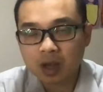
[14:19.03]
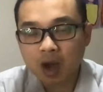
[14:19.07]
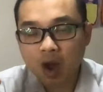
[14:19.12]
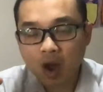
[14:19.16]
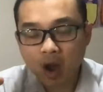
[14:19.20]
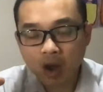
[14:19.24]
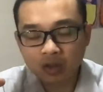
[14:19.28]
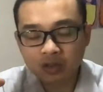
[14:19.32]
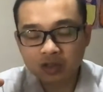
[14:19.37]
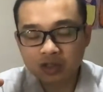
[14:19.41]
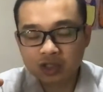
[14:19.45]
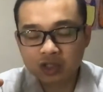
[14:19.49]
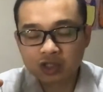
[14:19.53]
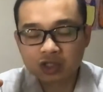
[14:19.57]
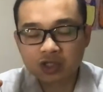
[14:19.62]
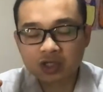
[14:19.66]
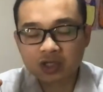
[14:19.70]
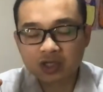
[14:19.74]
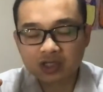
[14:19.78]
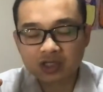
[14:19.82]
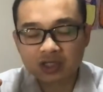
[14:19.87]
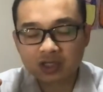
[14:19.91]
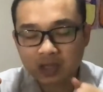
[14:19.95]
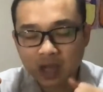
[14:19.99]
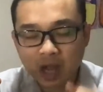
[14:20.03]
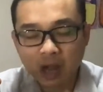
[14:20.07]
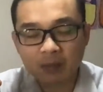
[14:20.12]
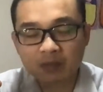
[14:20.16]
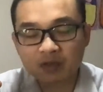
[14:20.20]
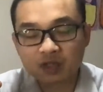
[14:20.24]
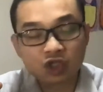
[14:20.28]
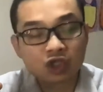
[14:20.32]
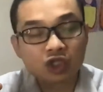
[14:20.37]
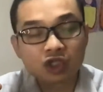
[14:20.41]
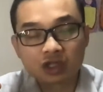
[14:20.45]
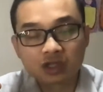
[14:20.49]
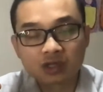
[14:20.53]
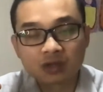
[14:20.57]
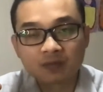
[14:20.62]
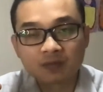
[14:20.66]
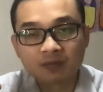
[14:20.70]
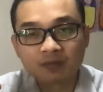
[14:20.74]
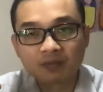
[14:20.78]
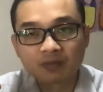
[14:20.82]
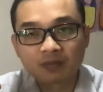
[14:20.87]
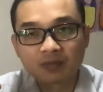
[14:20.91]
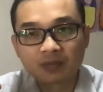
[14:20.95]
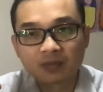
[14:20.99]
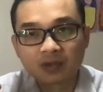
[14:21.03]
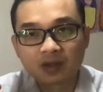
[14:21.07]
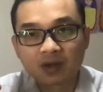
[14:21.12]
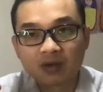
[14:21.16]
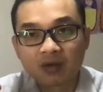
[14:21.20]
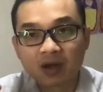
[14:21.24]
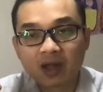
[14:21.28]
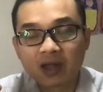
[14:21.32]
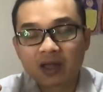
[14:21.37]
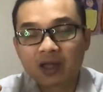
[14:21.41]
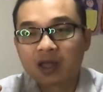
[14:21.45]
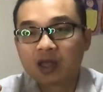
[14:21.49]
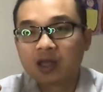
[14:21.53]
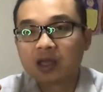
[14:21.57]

Oxygen is a type of qi, right?